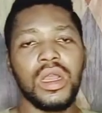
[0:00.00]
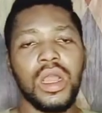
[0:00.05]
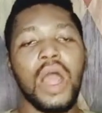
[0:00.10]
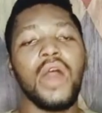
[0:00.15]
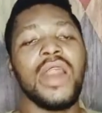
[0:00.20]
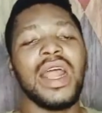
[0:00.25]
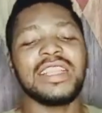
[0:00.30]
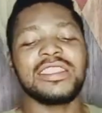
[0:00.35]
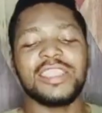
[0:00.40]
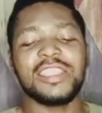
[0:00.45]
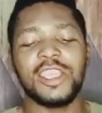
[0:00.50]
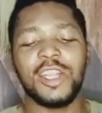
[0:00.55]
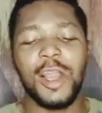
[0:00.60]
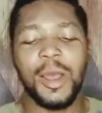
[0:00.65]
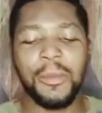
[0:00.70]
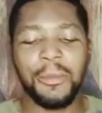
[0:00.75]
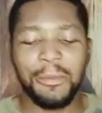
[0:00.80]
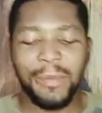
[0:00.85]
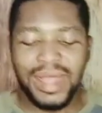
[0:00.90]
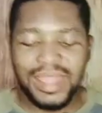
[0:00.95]
Alright, still
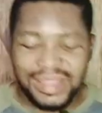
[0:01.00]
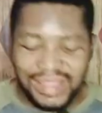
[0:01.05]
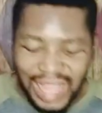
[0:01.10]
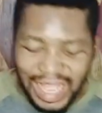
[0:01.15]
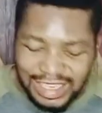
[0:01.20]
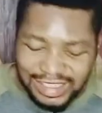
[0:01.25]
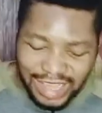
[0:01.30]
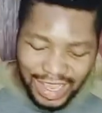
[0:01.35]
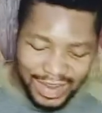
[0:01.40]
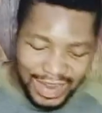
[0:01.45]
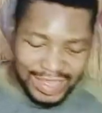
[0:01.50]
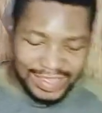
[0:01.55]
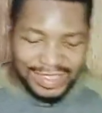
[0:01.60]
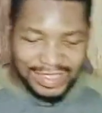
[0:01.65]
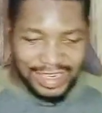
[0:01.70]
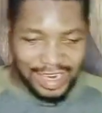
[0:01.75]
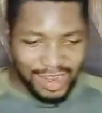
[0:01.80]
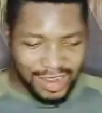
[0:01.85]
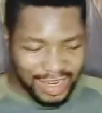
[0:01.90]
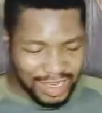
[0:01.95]
on matters
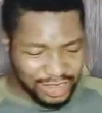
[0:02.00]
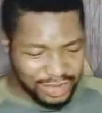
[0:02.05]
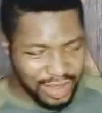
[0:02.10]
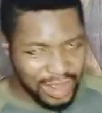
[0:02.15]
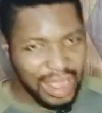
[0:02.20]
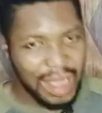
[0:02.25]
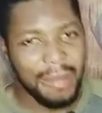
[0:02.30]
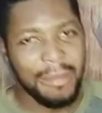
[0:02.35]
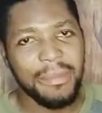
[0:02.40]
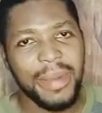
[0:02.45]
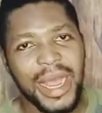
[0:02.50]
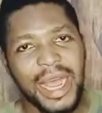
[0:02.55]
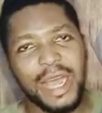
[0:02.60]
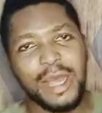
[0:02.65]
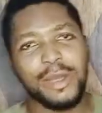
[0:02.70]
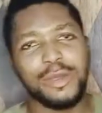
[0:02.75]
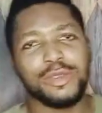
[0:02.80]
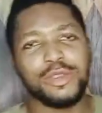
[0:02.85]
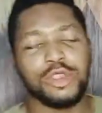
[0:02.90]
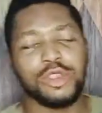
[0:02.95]
arising now. Let's talk
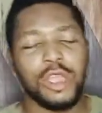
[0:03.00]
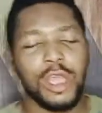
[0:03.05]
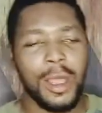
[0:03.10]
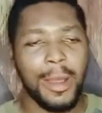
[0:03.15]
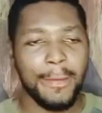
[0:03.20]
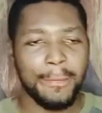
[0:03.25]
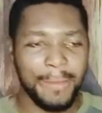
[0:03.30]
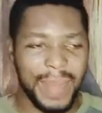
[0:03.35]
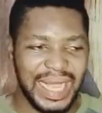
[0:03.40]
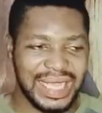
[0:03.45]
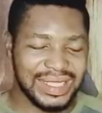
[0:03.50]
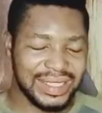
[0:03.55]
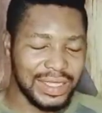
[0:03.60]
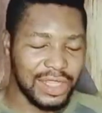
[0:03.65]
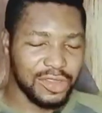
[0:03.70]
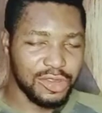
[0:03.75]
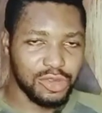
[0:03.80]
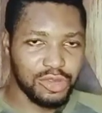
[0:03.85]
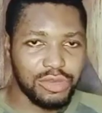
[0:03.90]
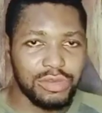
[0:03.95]
about Pastor
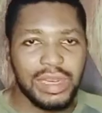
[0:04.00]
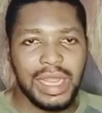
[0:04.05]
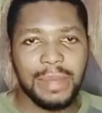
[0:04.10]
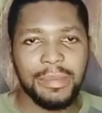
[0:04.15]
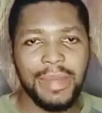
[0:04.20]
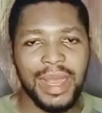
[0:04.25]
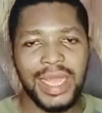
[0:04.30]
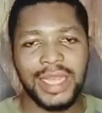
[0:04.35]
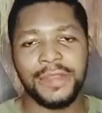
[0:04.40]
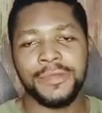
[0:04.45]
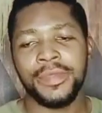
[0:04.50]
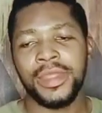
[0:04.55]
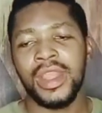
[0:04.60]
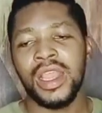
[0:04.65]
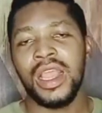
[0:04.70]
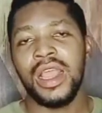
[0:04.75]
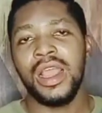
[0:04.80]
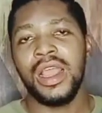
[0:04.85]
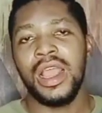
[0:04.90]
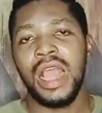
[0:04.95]
Suleman.
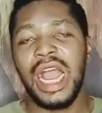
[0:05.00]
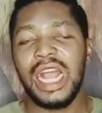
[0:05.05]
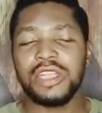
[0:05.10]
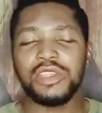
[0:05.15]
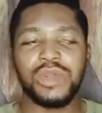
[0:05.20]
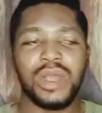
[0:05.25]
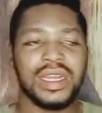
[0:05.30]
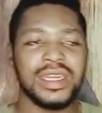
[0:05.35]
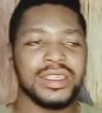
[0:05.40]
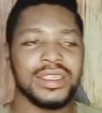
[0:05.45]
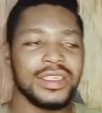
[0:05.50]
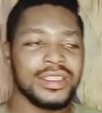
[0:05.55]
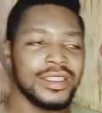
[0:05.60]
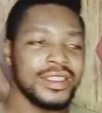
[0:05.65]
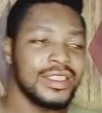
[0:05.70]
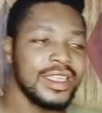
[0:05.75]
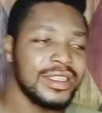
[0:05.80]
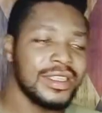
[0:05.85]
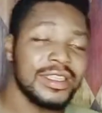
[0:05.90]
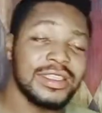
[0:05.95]
Actually,
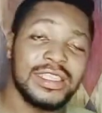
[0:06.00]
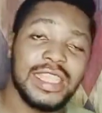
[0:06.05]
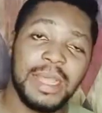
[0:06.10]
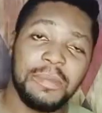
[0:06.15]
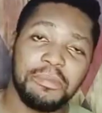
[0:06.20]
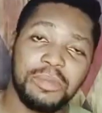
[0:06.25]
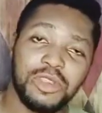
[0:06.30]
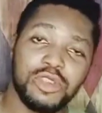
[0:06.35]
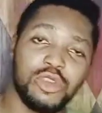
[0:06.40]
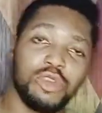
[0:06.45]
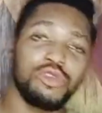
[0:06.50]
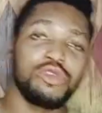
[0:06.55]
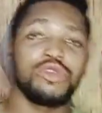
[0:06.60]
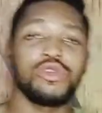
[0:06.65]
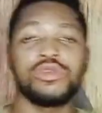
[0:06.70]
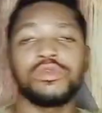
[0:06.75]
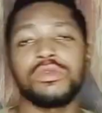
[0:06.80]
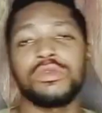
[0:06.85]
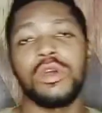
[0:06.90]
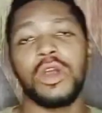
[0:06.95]
this is the episode
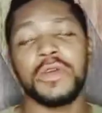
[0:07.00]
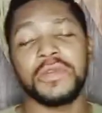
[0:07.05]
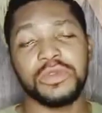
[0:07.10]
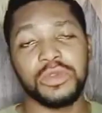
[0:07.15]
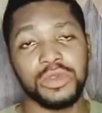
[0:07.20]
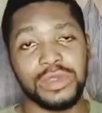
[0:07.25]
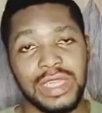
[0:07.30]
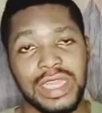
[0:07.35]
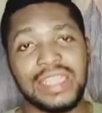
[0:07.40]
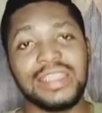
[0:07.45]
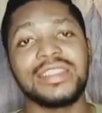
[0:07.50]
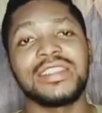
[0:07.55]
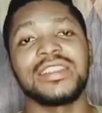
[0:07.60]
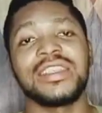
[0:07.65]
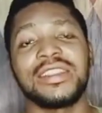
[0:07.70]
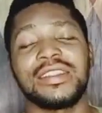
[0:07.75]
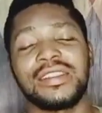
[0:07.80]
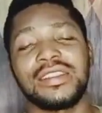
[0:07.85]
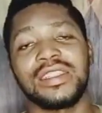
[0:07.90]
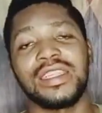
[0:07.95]
2 of today's
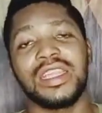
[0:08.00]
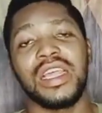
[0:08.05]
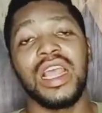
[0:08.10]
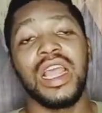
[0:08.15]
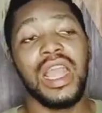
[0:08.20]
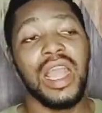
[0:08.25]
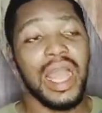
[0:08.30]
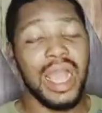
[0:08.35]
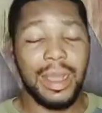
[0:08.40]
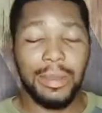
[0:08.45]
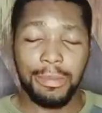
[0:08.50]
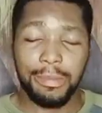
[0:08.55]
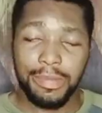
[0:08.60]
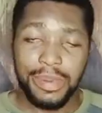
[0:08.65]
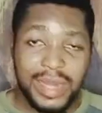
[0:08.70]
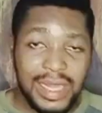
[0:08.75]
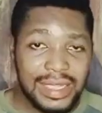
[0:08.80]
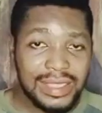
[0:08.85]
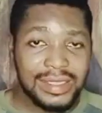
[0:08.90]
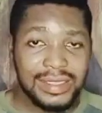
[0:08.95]
gist. And
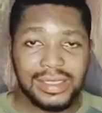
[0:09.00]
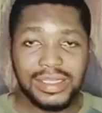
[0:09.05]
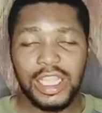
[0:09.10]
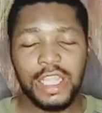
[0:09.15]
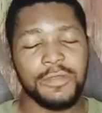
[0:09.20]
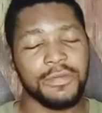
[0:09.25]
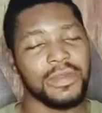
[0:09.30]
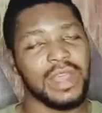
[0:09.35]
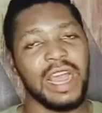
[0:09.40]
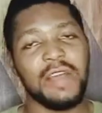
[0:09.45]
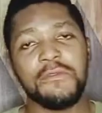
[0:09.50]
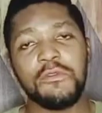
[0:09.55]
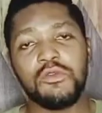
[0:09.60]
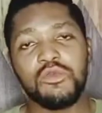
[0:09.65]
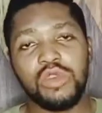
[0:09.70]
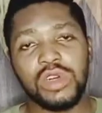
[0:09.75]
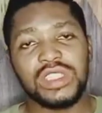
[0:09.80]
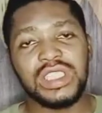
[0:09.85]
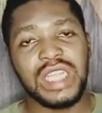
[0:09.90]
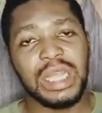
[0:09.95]
please, if you haven't
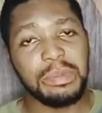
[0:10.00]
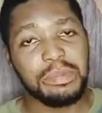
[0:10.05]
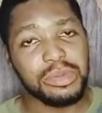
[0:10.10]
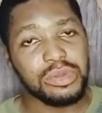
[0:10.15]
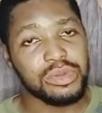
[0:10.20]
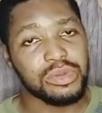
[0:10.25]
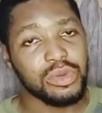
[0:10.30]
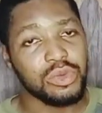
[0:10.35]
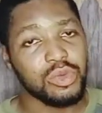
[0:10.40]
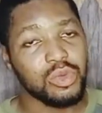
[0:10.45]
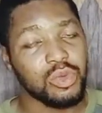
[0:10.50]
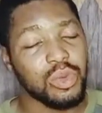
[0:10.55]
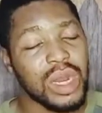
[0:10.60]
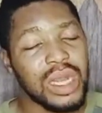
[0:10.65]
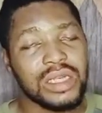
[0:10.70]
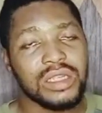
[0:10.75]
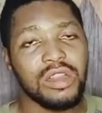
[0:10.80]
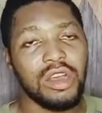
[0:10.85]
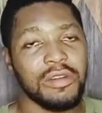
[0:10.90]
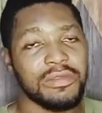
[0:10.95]
watched the episode
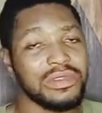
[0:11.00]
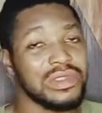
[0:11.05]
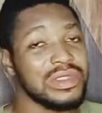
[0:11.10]
1 of